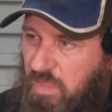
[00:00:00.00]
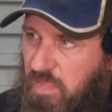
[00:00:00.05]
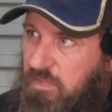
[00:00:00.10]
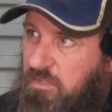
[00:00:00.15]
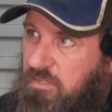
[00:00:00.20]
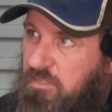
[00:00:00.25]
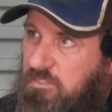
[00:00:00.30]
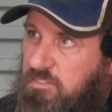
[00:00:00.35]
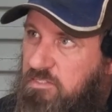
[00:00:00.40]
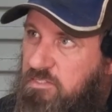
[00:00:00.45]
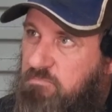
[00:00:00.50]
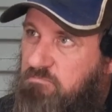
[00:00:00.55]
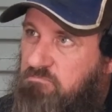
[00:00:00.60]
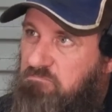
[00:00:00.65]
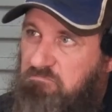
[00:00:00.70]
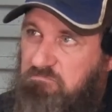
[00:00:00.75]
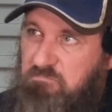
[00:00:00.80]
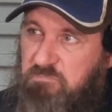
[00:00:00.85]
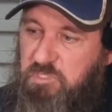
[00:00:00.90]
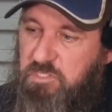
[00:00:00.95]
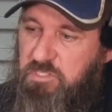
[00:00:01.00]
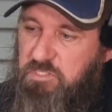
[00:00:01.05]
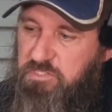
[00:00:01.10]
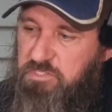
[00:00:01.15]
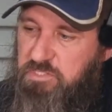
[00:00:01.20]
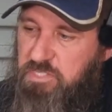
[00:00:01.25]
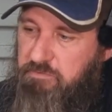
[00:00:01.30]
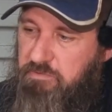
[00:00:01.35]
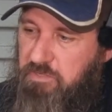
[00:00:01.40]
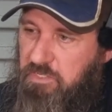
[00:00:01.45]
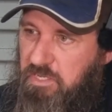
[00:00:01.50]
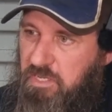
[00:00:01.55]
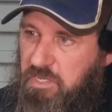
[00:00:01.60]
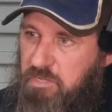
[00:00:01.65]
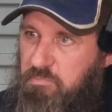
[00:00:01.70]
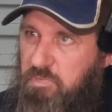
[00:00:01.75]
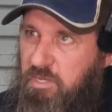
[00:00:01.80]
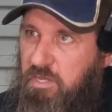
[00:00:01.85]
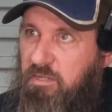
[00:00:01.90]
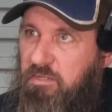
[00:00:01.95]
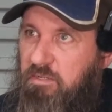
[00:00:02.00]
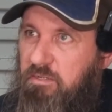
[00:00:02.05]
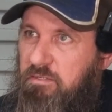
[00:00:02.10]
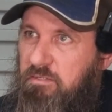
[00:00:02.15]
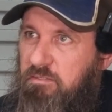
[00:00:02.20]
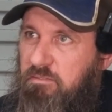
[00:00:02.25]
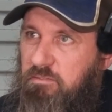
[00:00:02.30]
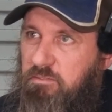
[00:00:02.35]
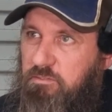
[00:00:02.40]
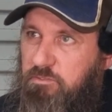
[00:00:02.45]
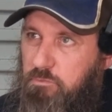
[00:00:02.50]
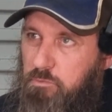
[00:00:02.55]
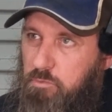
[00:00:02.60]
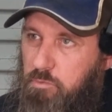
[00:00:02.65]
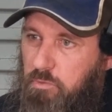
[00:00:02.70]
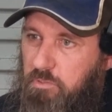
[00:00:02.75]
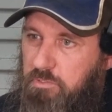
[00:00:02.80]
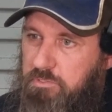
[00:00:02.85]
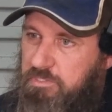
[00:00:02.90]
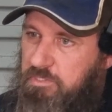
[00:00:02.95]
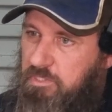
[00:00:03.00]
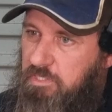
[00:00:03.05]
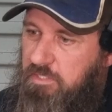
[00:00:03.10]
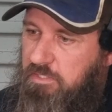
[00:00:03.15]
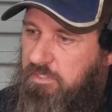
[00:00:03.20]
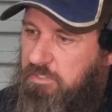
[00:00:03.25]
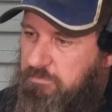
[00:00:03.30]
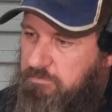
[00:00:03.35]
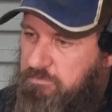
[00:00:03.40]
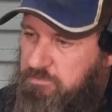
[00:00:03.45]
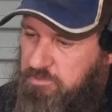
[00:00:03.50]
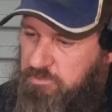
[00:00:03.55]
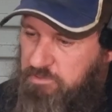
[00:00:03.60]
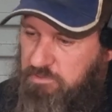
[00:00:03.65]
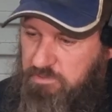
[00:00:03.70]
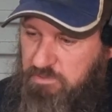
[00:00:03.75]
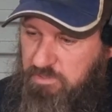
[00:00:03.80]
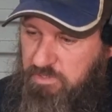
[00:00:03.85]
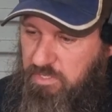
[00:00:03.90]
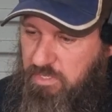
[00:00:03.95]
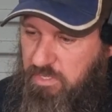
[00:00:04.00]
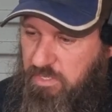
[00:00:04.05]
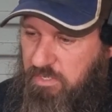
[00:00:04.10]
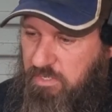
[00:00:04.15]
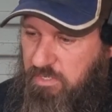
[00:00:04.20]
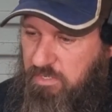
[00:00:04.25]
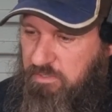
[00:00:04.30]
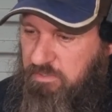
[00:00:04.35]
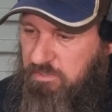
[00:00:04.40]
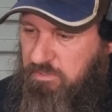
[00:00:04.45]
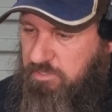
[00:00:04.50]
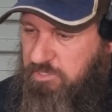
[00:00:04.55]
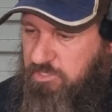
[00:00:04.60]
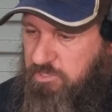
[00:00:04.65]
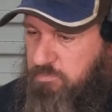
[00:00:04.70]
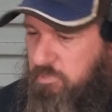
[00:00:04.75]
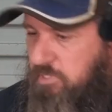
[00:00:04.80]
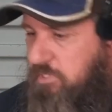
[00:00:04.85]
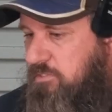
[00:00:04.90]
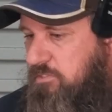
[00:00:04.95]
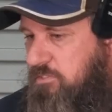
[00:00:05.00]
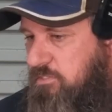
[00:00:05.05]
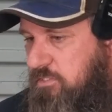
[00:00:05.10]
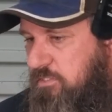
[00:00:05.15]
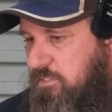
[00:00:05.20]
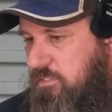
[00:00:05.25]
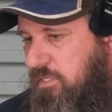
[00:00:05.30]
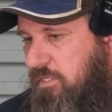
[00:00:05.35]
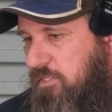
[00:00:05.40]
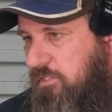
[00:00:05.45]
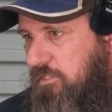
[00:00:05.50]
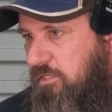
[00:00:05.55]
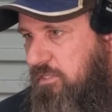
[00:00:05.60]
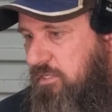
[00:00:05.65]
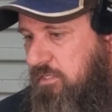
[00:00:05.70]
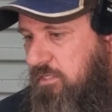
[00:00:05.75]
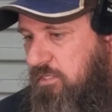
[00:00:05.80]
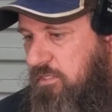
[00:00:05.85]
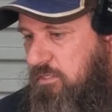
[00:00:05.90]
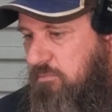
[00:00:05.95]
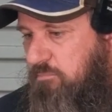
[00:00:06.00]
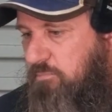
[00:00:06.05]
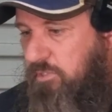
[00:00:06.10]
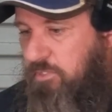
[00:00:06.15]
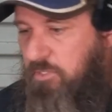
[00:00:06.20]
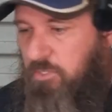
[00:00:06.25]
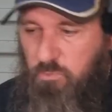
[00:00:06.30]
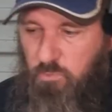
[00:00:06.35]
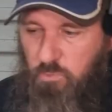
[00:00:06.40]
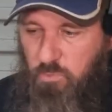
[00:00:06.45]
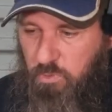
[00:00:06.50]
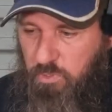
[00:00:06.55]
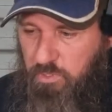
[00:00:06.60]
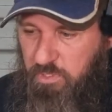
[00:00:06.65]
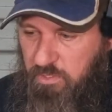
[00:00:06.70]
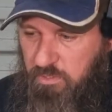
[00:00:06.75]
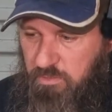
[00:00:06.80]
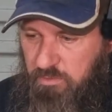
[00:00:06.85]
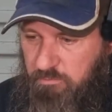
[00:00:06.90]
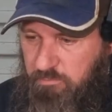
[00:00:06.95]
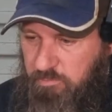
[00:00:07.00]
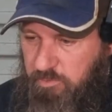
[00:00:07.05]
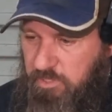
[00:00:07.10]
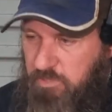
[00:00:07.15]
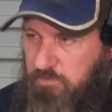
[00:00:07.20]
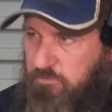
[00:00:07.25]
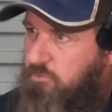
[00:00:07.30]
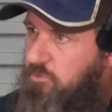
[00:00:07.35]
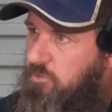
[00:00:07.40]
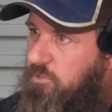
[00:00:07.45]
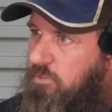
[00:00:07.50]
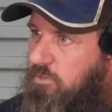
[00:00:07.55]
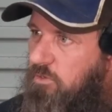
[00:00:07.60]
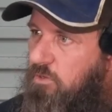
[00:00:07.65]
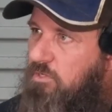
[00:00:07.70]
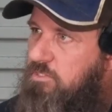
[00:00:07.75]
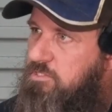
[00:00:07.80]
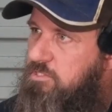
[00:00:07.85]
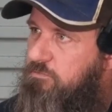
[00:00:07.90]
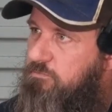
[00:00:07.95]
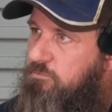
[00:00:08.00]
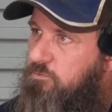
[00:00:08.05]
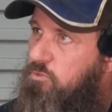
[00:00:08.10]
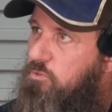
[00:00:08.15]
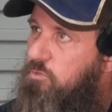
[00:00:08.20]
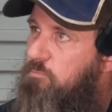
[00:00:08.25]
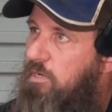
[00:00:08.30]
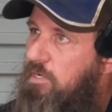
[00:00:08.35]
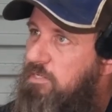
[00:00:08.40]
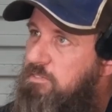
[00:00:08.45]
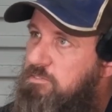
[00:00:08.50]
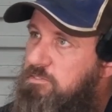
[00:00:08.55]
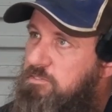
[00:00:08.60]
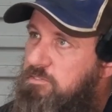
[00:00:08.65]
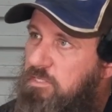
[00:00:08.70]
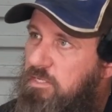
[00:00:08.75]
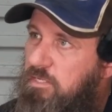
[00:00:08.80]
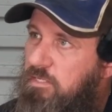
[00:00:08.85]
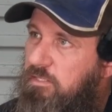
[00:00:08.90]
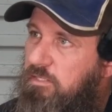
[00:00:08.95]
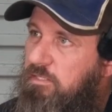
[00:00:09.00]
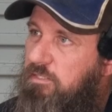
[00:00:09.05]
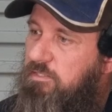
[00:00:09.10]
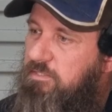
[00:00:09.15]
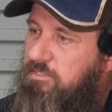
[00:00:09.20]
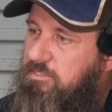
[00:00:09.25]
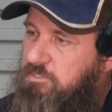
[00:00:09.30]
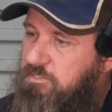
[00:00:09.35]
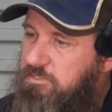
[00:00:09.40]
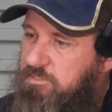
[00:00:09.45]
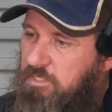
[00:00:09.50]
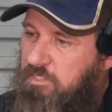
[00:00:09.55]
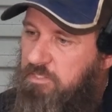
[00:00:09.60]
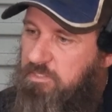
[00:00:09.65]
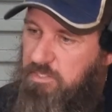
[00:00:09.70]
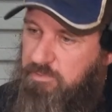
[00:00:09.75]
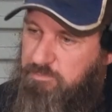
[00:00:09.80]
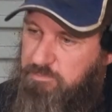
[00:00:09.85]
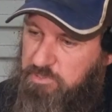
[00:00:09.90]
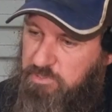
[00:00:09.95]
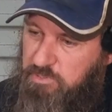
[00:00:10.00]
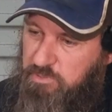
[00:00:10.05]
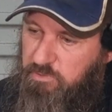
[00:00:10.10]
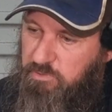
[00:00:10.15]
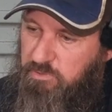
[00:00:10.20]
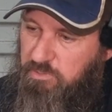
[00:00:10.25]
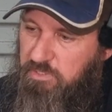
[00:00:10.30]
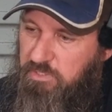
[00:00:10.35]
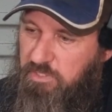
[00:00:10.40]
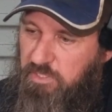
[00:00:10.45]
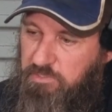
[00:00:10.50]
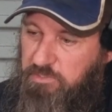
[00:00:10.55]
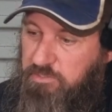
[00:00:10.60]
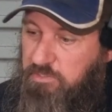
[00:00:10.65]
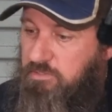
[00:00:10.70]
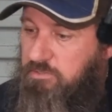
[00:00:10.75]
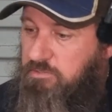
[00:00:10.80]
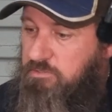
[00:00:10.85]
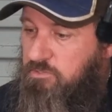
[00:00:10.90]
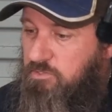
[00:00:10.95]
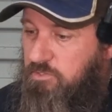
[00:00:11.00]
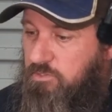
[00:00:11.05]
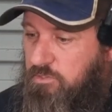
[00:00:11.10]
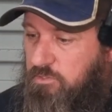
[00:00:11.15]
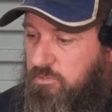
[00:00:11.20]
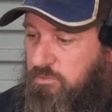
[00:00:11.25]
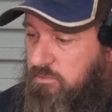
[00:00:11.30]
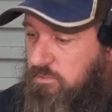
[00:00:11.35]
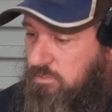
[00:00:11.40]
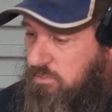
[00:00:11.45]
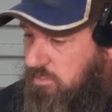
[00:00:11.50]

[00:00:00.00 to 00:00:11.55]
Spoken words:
it just never came back. Threw all its leaves, and it's been sitting out there getting plenty of water, plenty of fertilizer for months, and it's done absolutely nothing. So